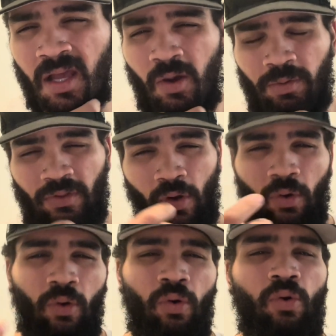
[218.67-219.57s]
with the
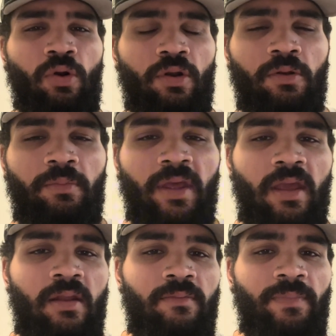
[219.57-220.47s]
whole corner
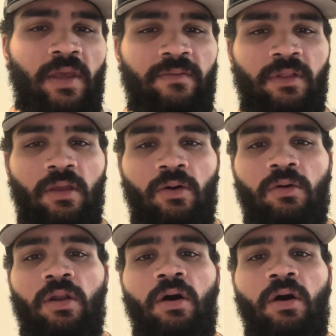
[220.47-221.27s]
debate and everything going